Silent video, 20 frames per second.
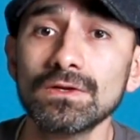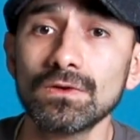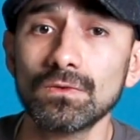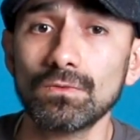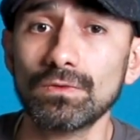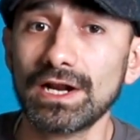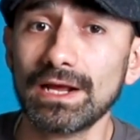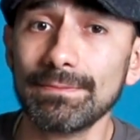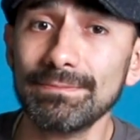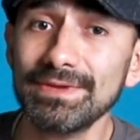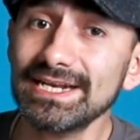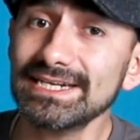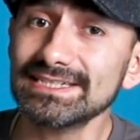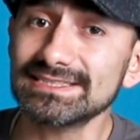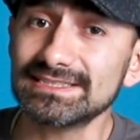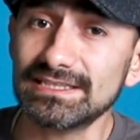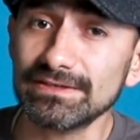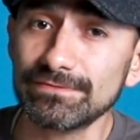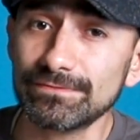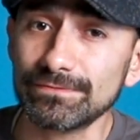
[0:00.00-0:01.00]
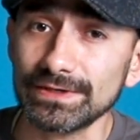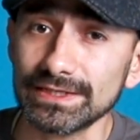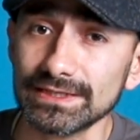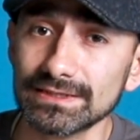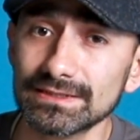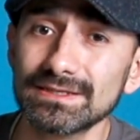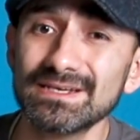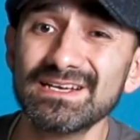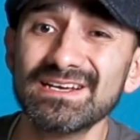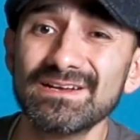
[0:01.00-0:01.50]
What I mean is different.
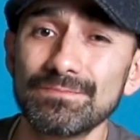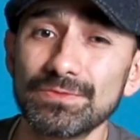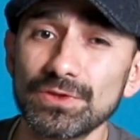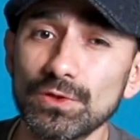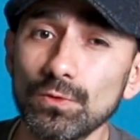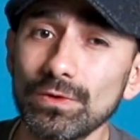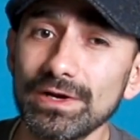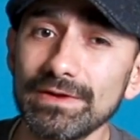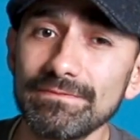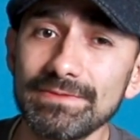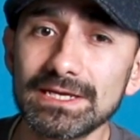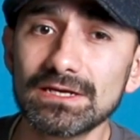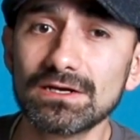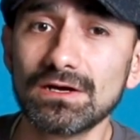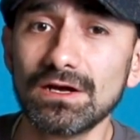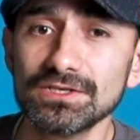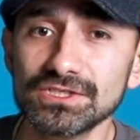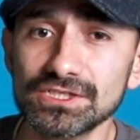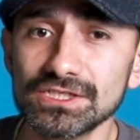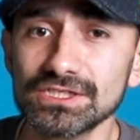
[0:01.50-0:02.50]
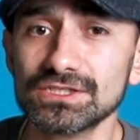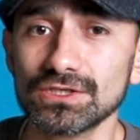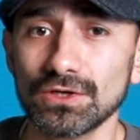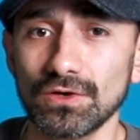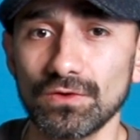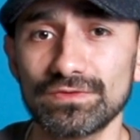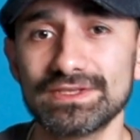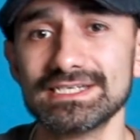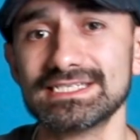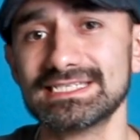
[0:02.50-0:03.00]
You want to be conscious
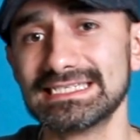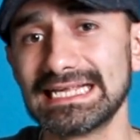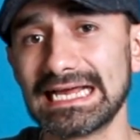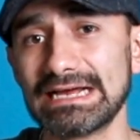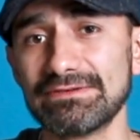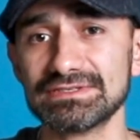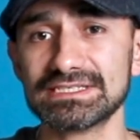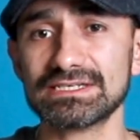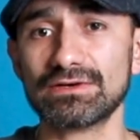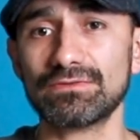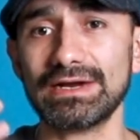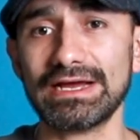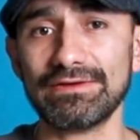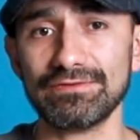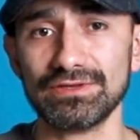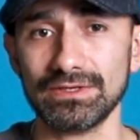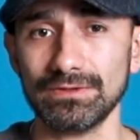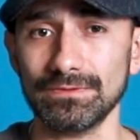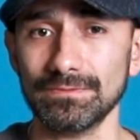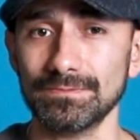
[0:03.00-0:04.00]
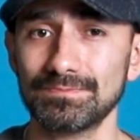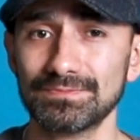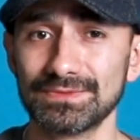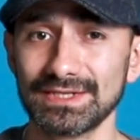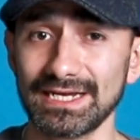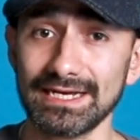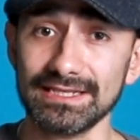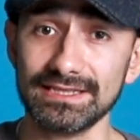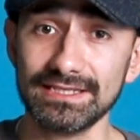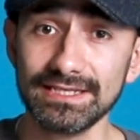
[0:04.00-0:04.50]
of the sounds around you.
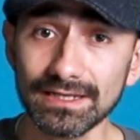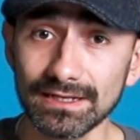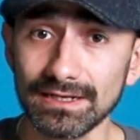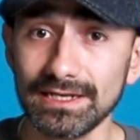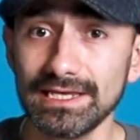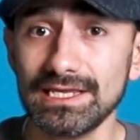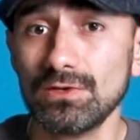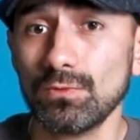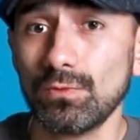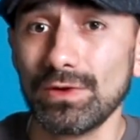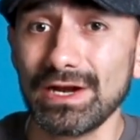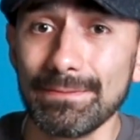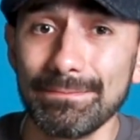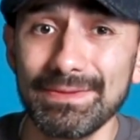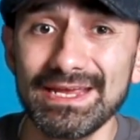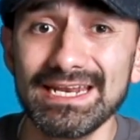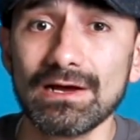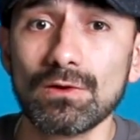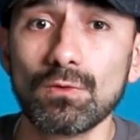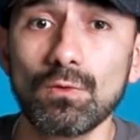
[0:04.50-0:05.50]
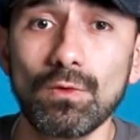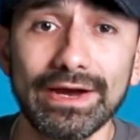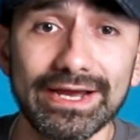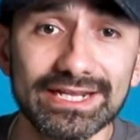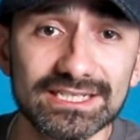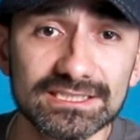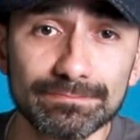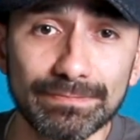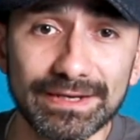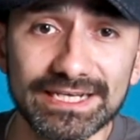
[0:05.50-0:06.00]
Ideally, you want to be in a
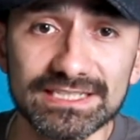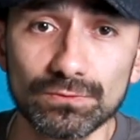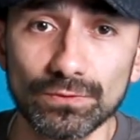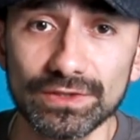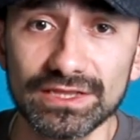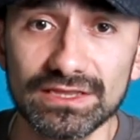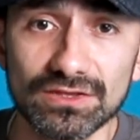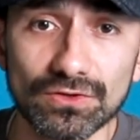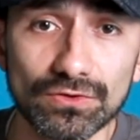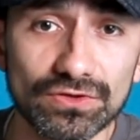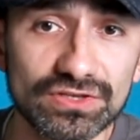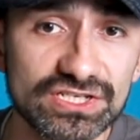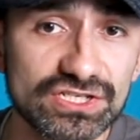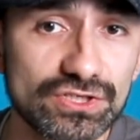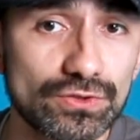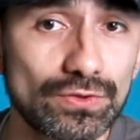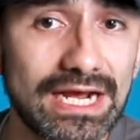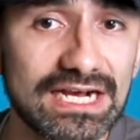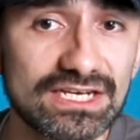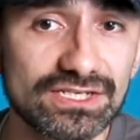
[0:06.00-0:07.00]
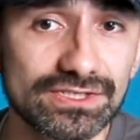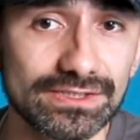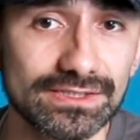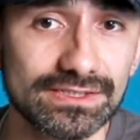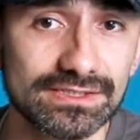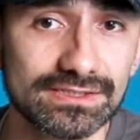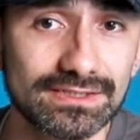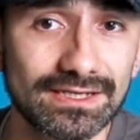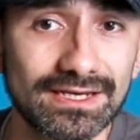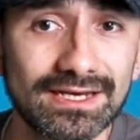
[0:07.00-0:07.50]
quiet space with no
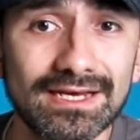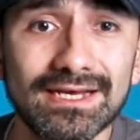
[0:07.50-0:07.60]
distractions.